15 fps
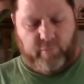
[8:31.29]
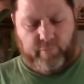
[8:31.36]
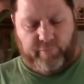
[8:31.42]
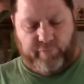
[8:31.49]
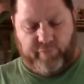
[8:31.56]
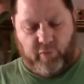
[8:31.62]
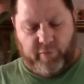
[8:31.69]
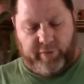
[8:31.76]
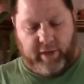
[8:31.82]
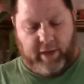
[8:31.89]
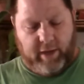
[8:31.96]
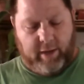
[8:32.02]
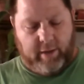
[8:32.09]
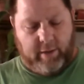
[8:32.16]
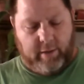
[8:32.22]
for
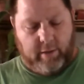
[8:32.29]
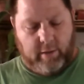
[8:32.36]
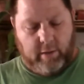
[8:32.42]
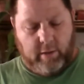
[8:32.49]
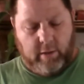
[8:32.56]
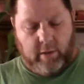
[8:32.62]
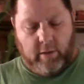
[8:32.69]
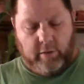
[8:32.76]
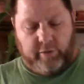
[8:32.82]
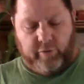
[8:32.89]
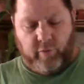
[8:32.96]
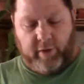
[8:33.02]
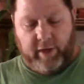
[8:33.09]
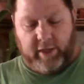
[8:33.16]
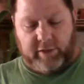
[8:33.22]
the
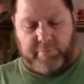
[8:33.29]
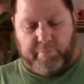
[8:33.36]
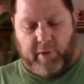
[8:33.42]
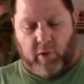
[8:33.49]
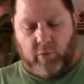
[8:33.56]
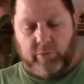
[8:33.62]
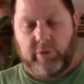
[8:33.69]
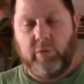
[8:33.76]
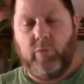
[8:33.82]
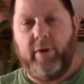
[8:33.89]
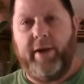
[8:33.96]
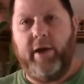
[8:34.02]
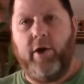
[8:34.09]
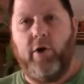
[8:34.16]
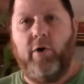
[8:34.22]
20-inch bolt
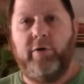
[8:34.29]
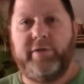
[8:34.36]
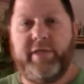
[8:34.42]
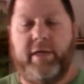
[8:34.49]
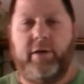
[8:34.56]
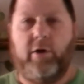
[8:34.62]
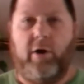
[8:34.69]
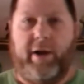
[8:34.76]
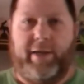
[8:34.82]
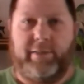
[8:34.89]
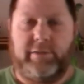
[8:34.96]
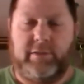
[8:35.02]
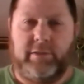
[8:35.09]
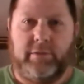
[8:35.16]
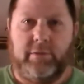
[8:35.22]
weigh 110
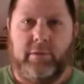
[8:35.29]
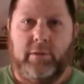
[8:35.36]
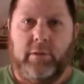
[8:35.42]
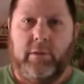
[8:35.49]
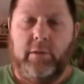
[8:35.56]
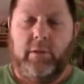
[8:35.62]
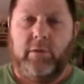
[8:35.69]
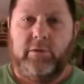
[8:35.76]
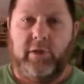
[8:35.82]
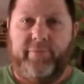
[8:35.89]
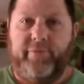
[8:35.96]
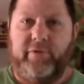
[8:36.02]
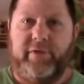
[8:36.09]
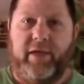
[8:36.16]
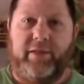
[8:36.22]
grains. So if
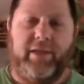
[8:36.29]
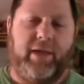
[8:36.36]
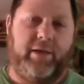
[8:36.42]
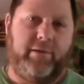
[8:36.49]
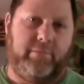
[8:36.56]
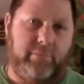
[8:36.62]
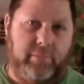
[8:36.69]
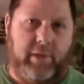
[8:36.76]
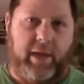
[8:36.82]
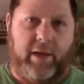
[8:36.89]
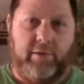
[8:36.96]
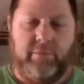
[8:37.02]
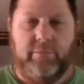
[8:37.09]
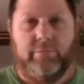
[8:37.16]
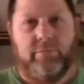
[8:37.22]
you take that
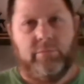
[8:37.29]
out,